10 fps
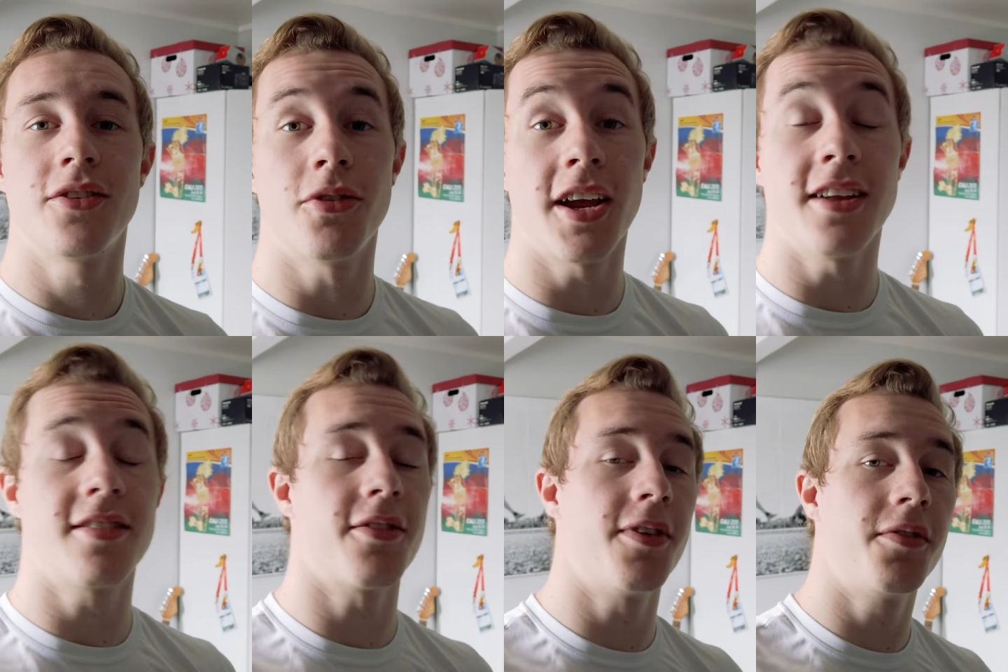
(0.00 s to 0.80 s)
Today
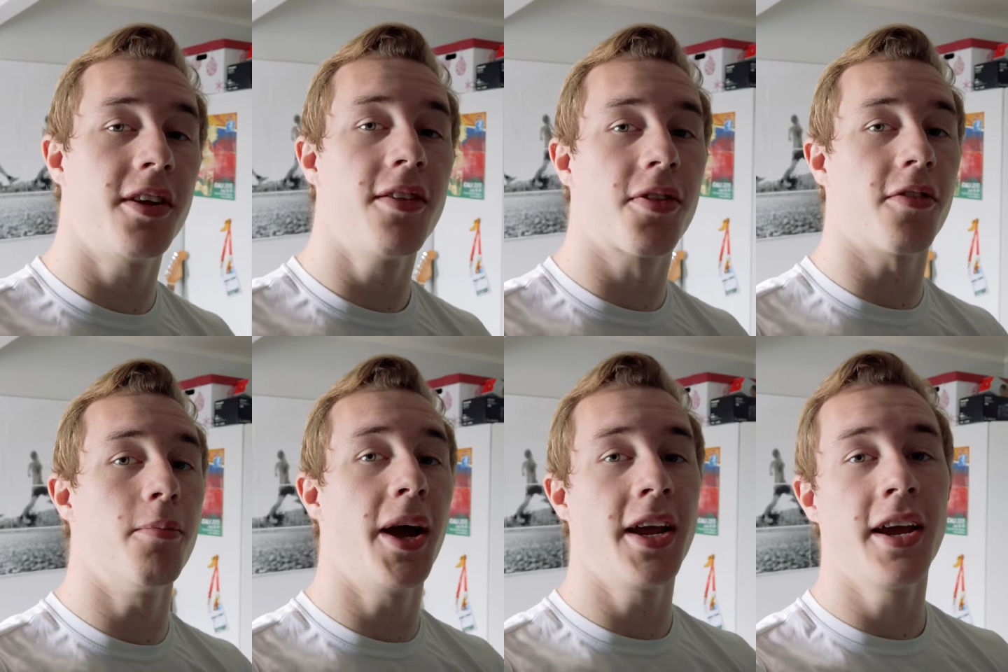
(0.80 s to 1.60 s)
it's the 15th
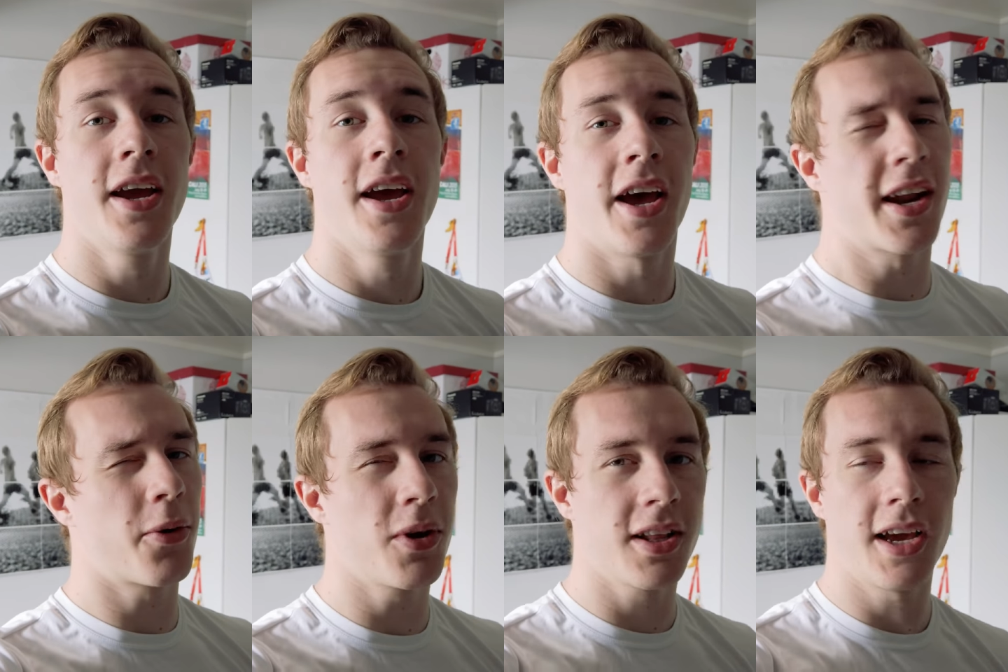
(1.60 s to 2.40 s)
of May,
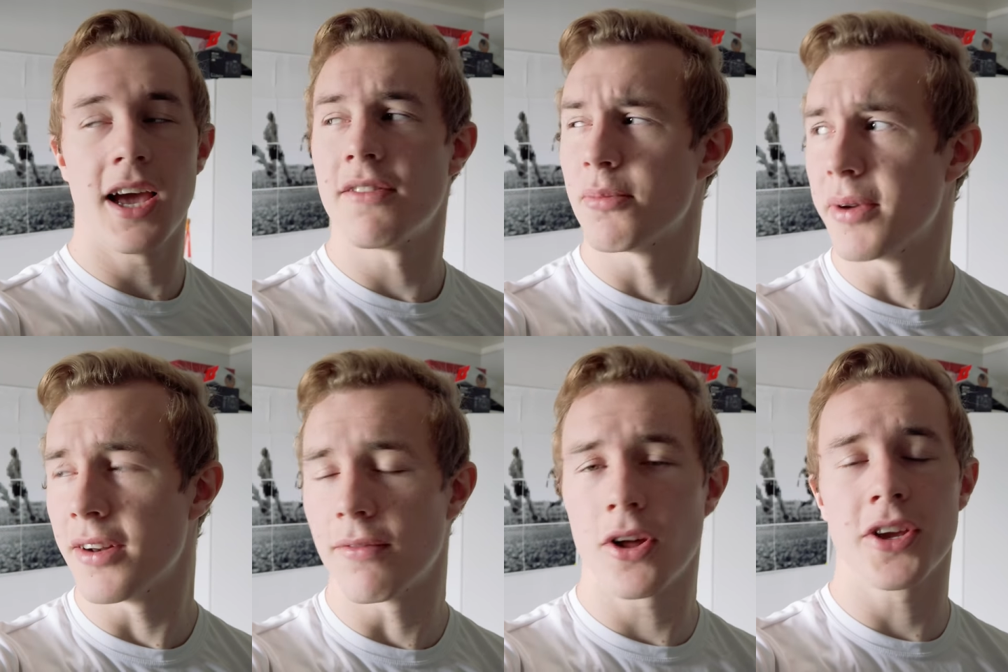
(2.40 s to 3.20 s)
and I really haven't
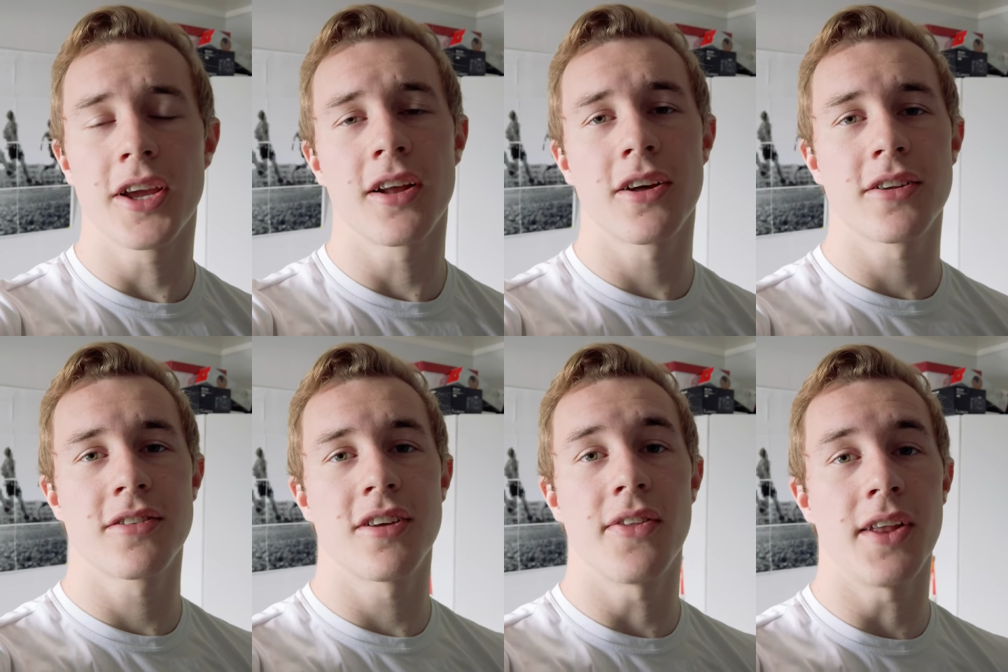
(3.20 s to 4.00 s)
been vlogging a
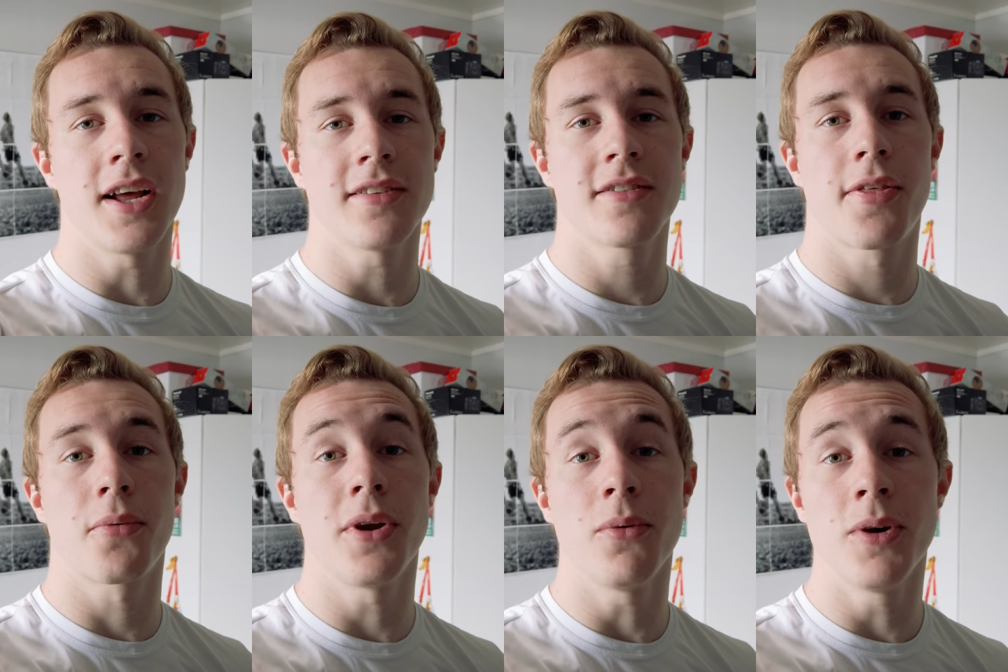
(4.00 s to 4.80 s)
lot the last
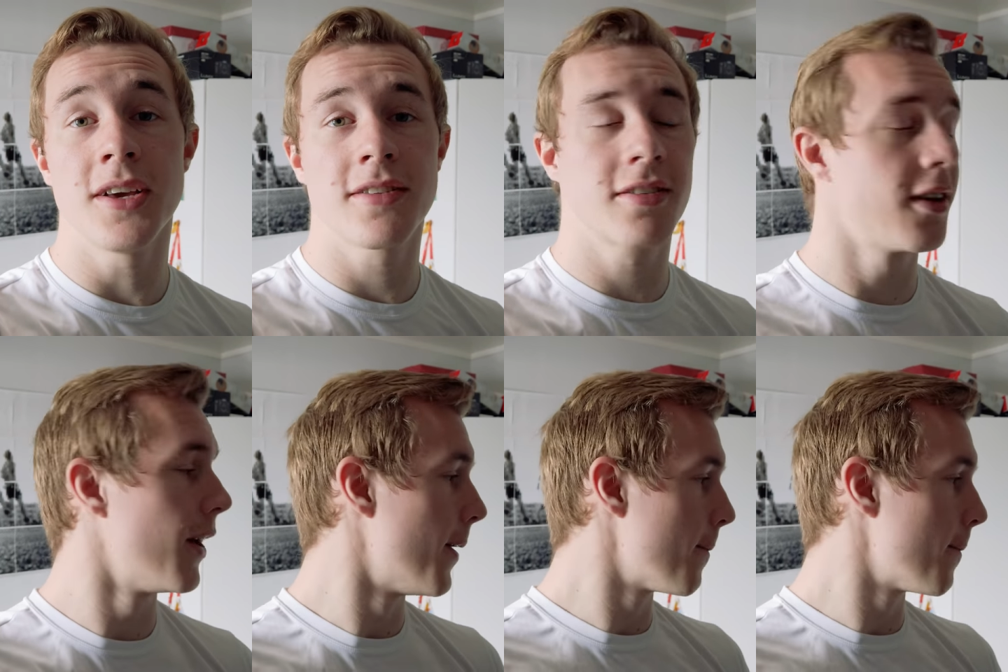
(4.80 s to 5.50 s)
3 weeks.